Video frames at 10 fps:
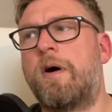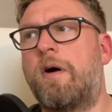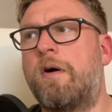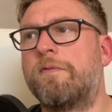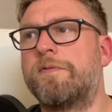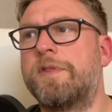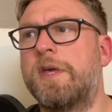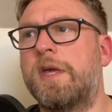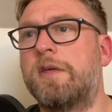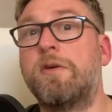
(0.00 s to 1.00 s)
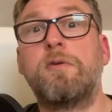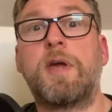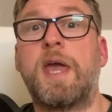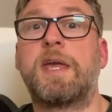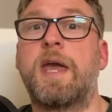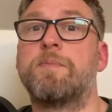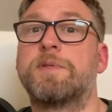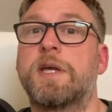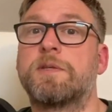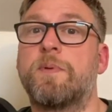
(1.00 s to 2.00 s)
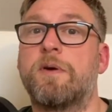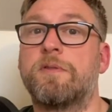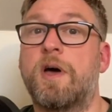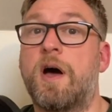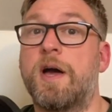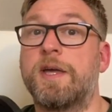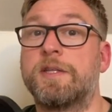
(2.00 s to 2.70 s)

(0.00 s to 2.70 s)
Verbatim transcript: of the UK Games Expo that I